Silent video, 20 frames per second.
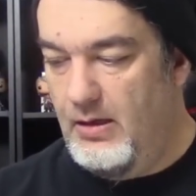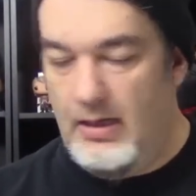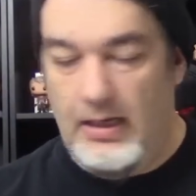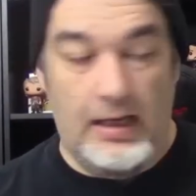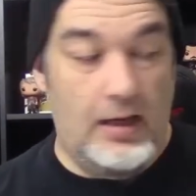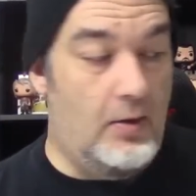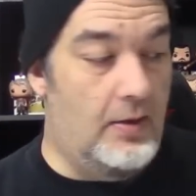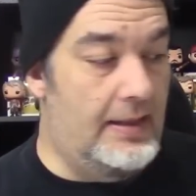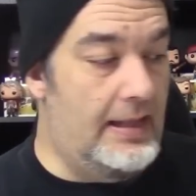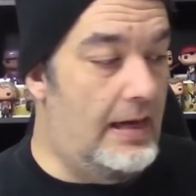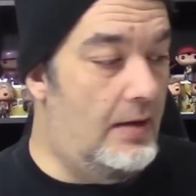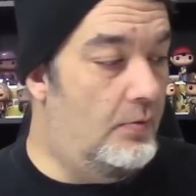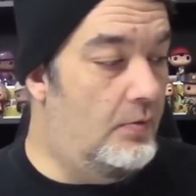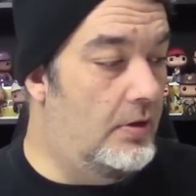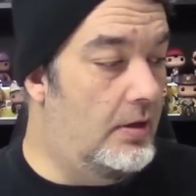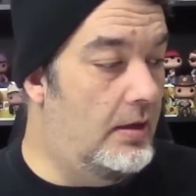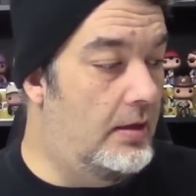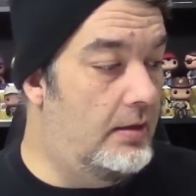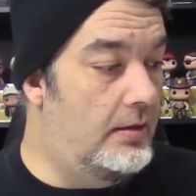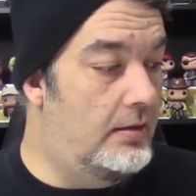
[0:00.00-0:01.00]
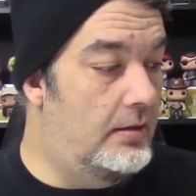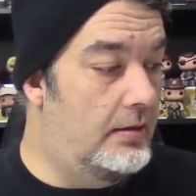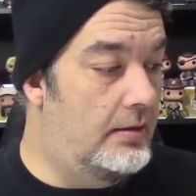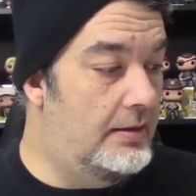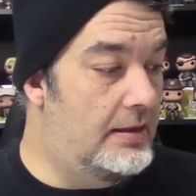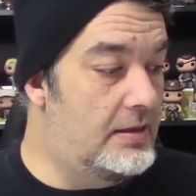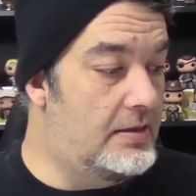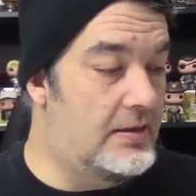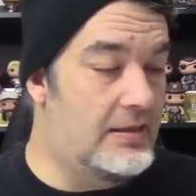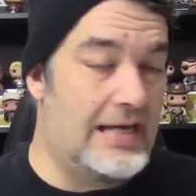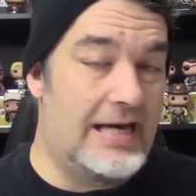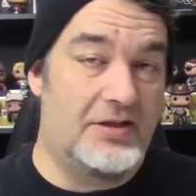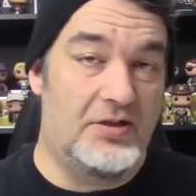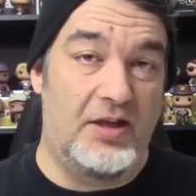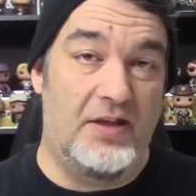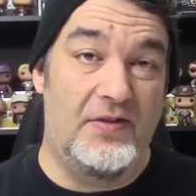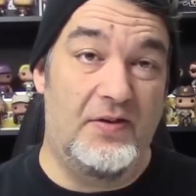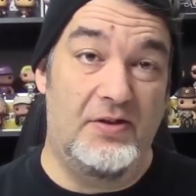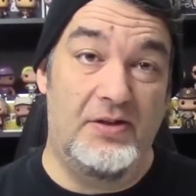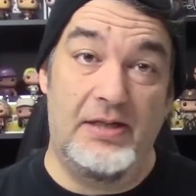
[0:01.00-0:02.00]
Oh, and that one, this is
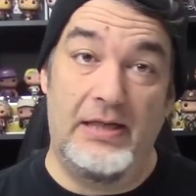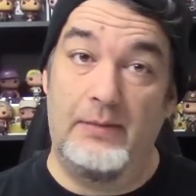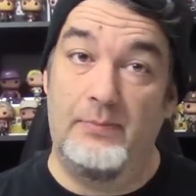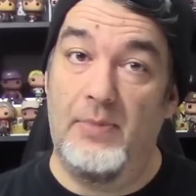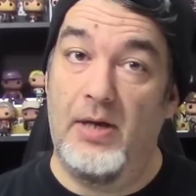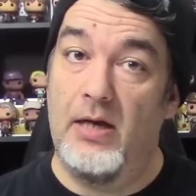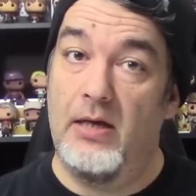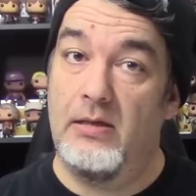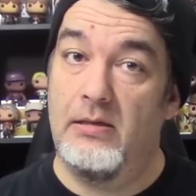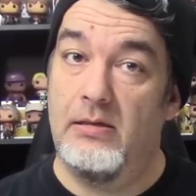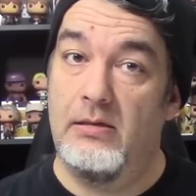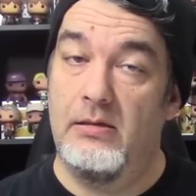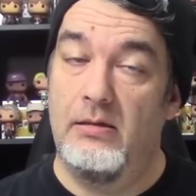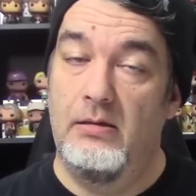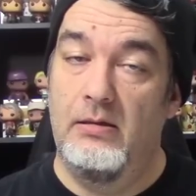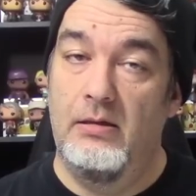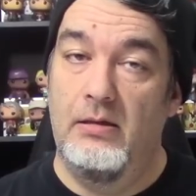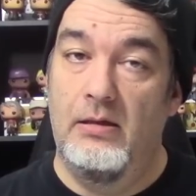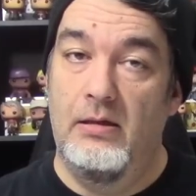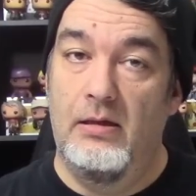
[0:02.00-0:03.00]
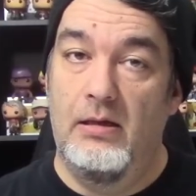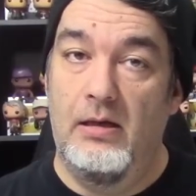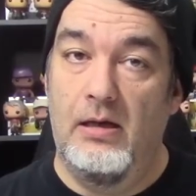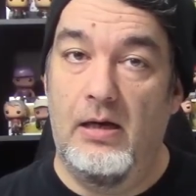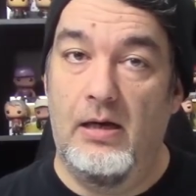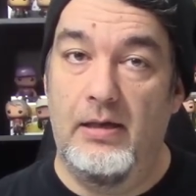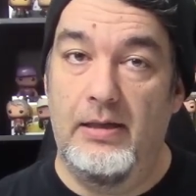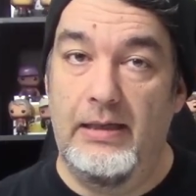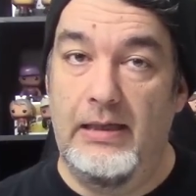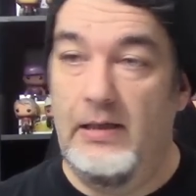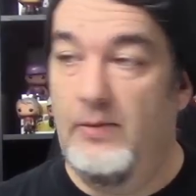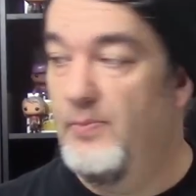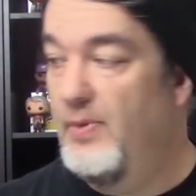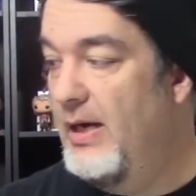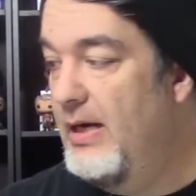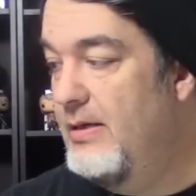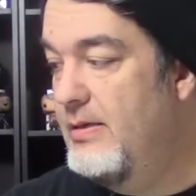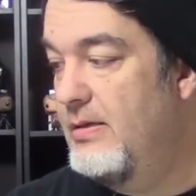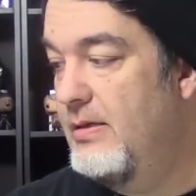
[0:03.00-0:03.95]
actually thirteen bucks on eBay.